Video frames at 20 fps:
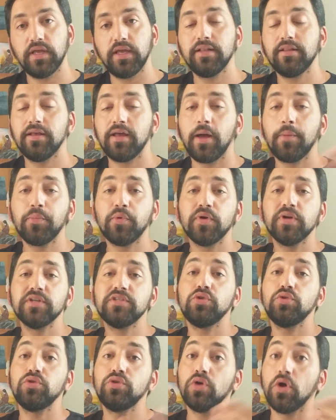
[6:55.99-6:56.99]
And the
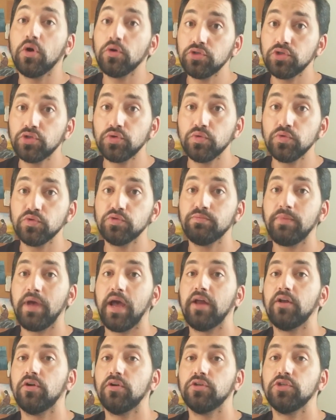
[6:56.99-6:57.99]
upgrades you don't choose
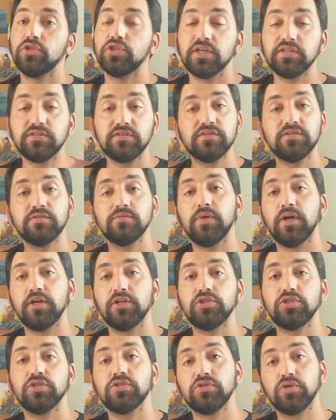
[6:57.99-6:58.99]
matter just as
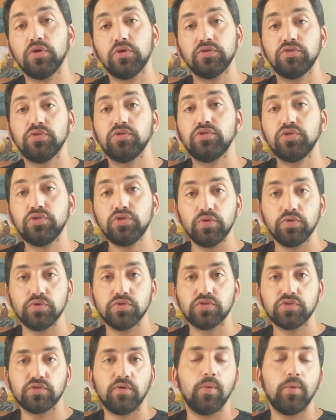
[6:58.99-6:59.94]
much as those you choose.